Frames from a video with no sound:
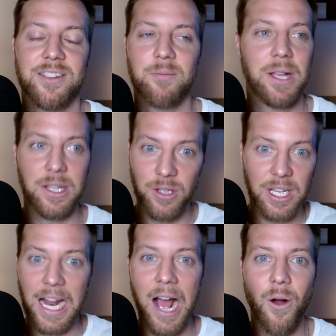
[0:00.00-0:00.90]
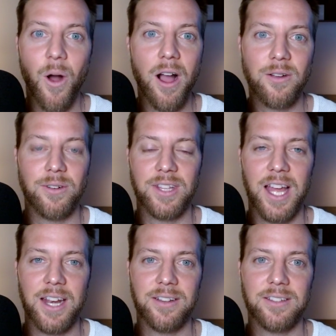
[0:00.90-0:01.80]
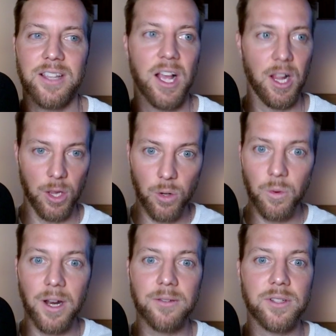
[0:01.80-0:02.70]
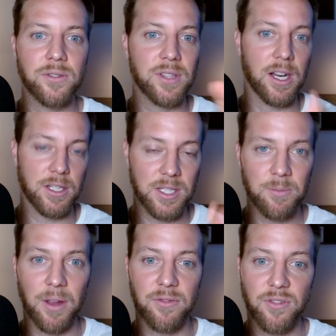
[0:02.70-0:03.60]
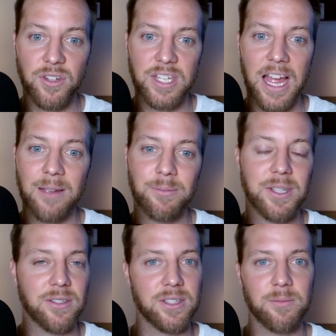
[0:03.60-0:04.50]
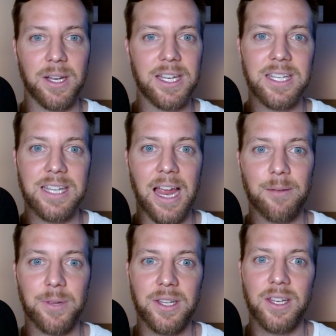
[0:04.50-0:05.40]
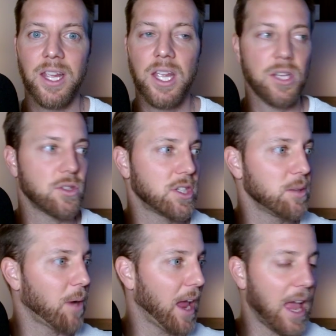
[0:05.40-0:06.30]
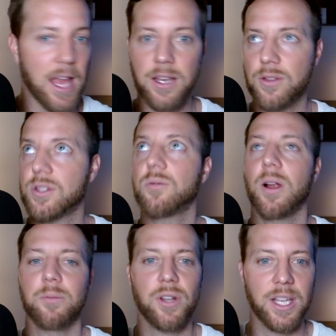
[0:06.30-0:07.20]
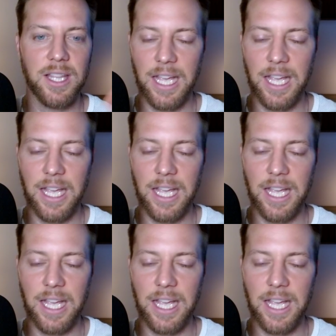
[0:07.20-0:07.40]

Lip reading: I'm like, look at how awkward that is. Look what I was doing there. You see my foot tapping, you see my knee tapping, you see my head, you see where I'm looking.